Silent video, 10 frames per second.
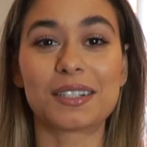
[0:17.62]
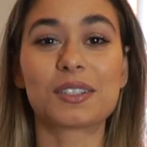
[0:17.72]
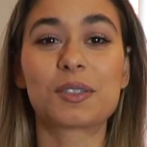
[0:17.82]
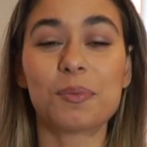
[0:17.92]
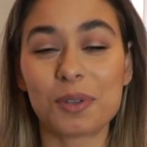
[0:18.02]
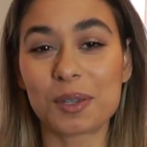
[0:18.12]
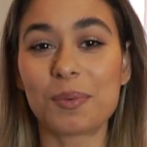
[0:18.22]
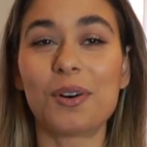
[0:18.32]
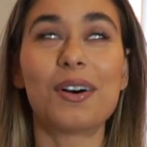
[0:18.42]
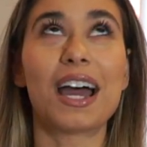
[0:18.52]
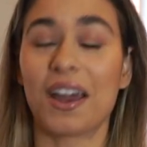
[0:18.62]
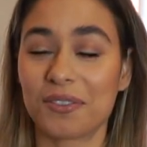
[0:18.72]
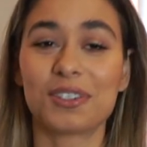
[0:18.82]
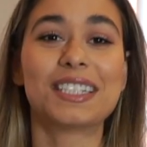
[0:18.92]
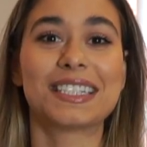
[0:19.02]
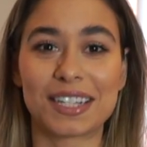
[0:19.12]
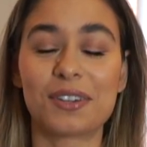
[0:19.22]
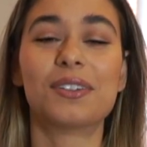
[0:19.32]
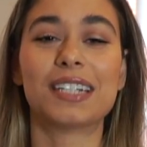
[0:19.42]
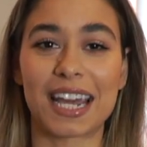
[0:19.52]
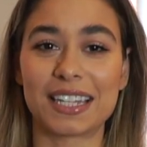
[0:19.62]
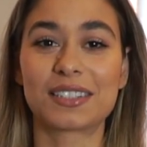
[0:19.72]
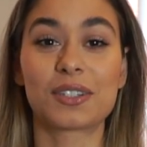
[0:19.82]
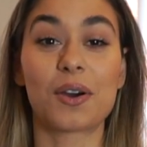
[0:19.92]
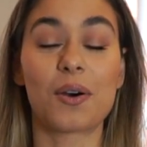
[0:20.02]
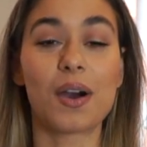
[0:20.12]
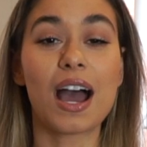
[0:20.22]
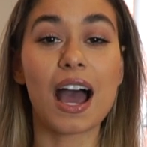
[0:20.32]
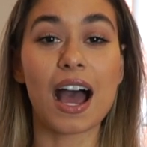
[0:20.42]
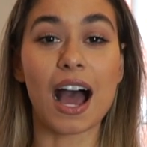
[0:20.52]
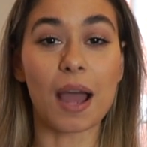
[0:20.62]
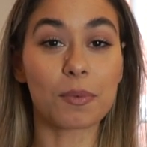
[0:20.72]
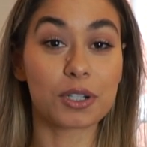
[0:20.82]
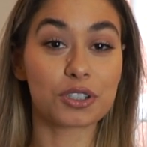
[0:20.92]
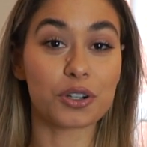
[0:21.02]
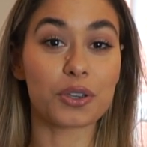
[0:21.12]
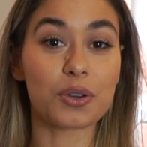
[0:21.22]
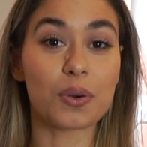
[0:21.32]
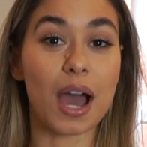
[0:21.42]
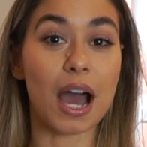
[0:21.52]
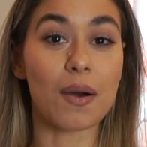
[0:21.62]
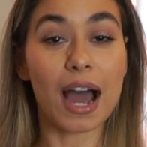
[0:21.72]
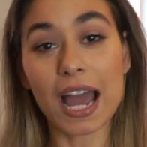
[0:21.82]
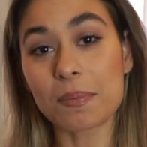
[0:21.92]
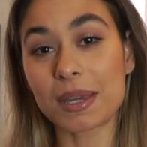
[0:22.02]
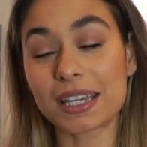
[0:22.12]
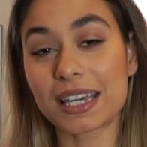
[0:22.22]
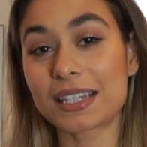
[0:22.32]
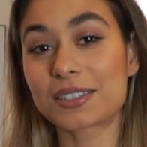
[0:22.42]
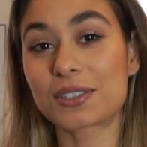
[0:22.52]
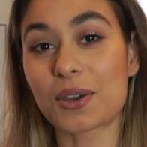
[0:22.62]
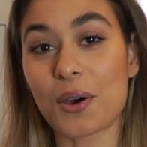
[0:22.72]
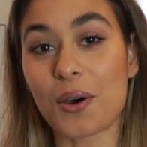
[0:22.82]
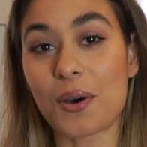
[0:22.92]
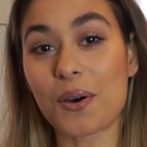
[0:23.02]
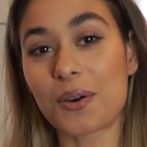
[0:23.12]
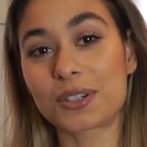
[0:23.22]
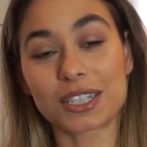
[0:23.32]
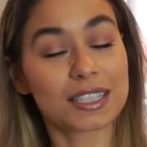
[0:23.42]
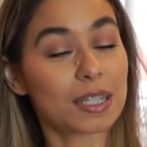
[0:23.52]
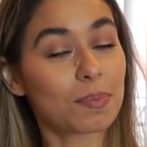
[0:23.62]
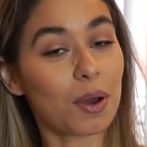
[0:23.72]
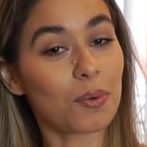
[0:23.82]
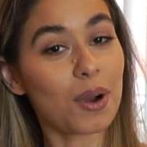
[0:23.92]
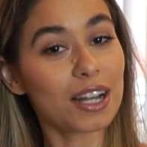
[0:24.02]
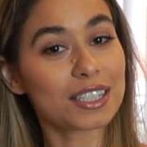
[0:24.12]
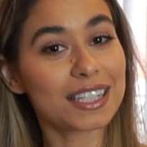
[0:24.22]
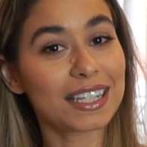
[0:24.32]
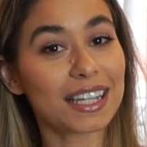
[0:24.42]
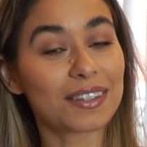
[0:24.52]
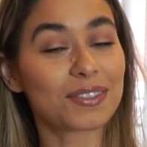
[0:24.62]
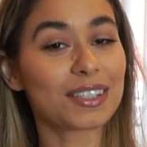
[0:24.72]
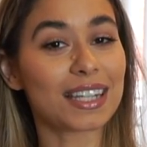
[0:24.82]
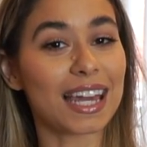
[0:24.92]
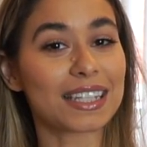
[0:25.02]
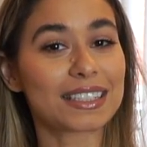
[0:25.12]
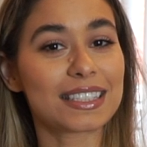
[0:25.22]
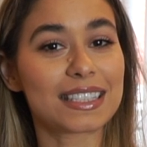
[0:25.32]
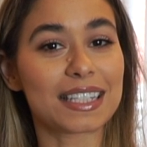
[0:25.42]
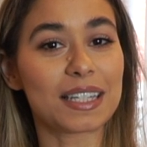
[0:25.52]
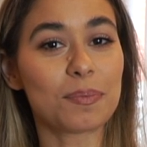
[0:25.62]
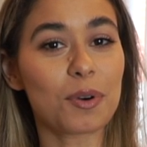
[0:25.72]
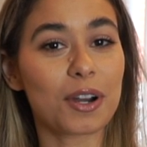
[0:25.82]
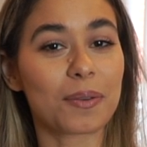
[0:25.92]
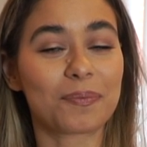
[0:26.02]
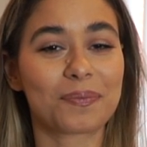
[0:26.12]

smoothie bowl every single night. So I'm going to show you how I make it. So just keep on watching if you'd like to see more.